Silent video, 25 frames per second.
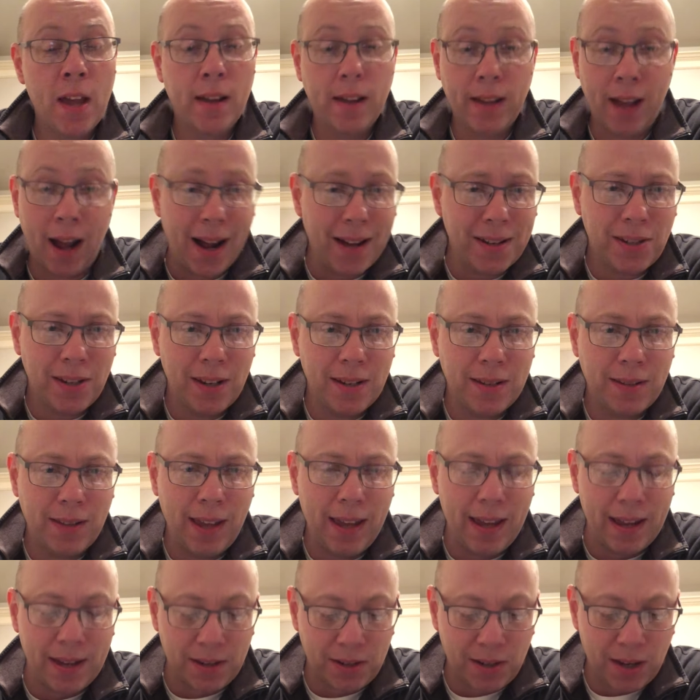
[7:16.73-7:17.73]
God says
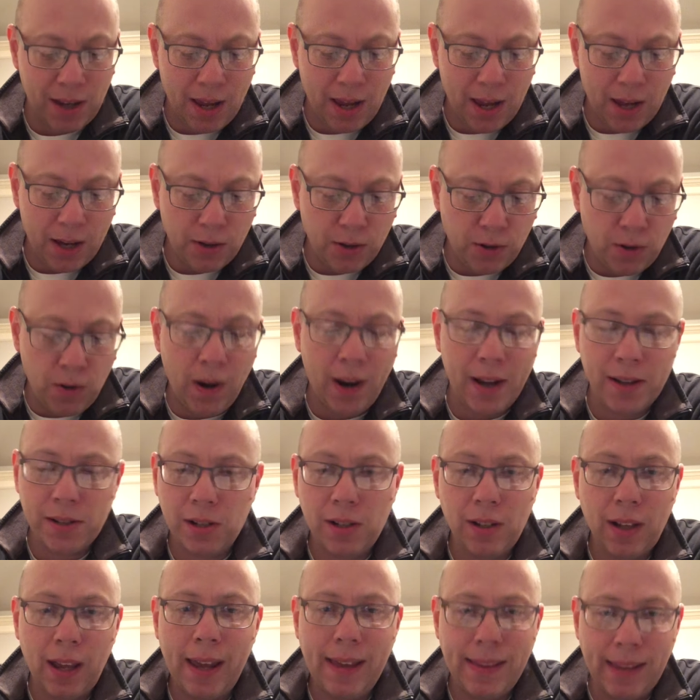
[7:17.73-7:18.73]
this do not
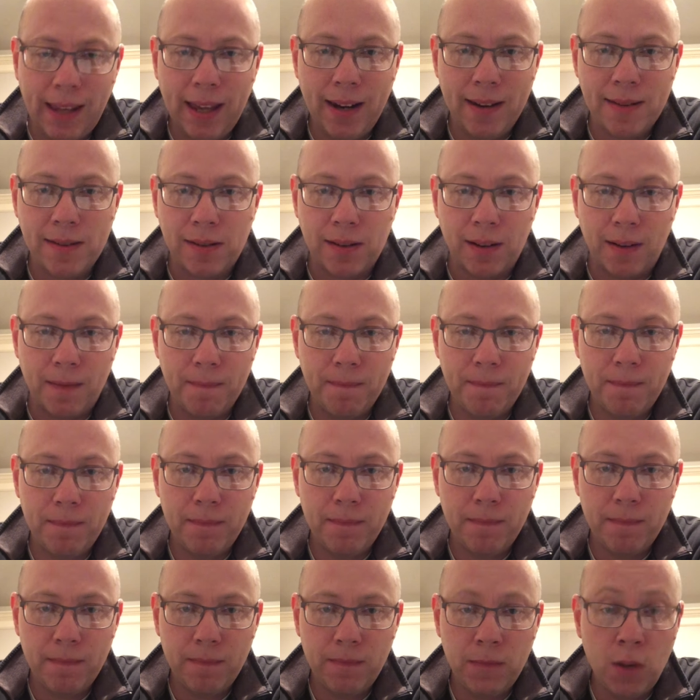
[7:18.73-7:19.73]
slay the innocent.
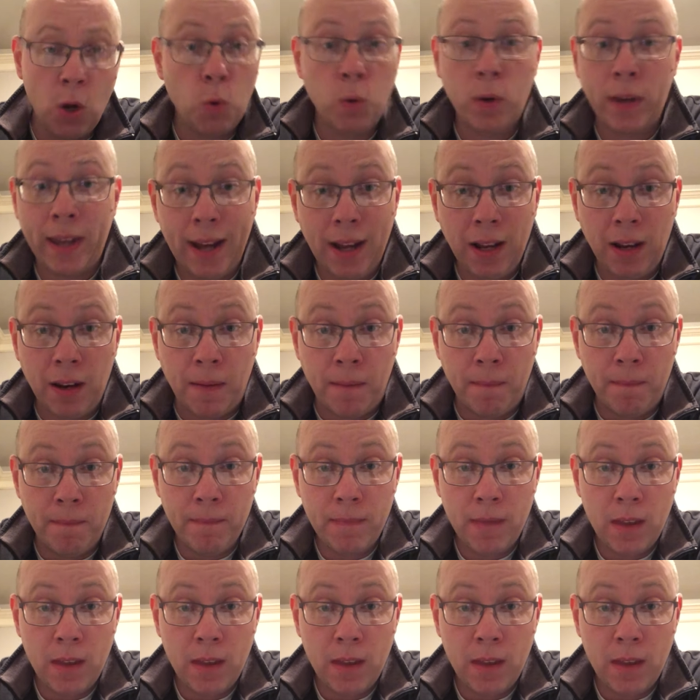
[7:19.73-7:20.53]
Don't kill them.